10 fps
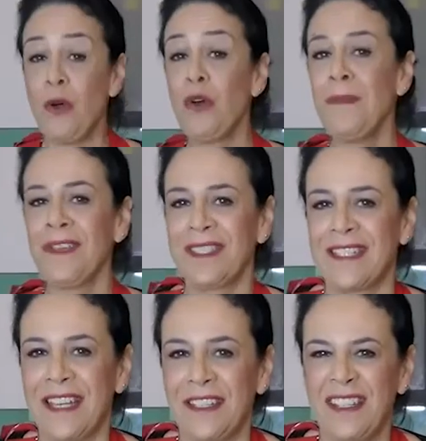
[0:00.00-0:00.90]

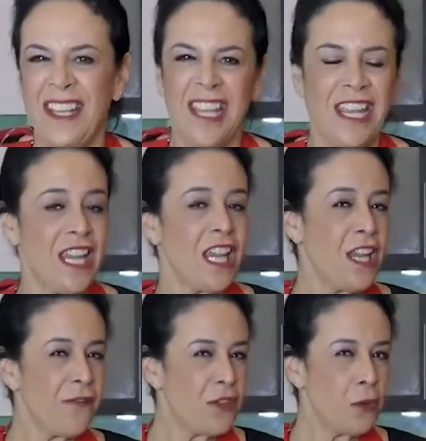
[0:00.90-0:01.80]
Almost done.
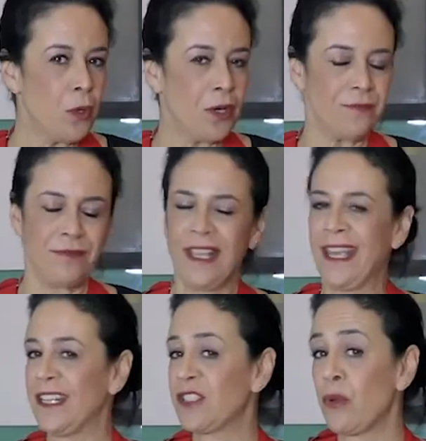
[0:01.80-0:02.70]
If you want,
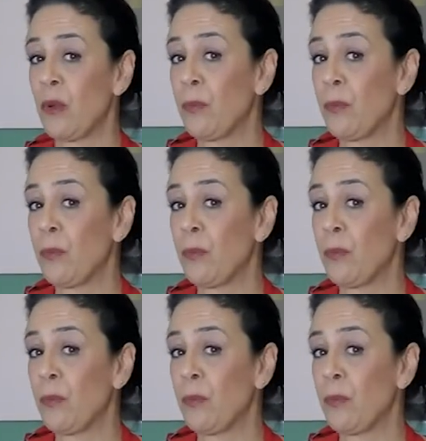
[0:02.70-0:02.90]
and it's